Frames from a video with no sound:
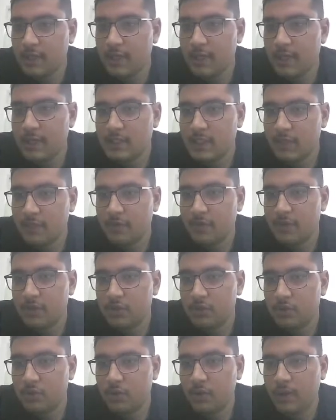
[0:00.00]
is equal
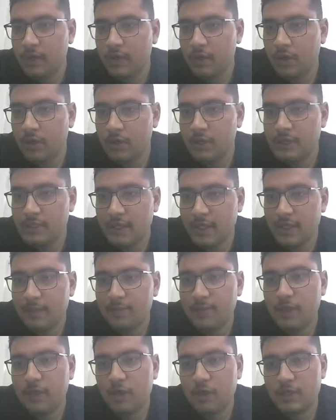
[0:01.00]
to a cost I,
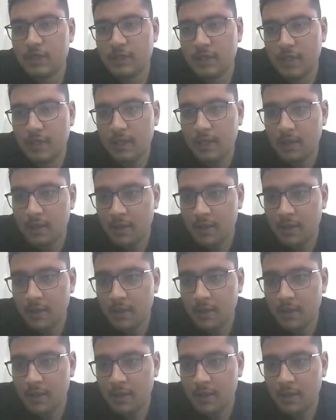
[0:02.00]
b cost I,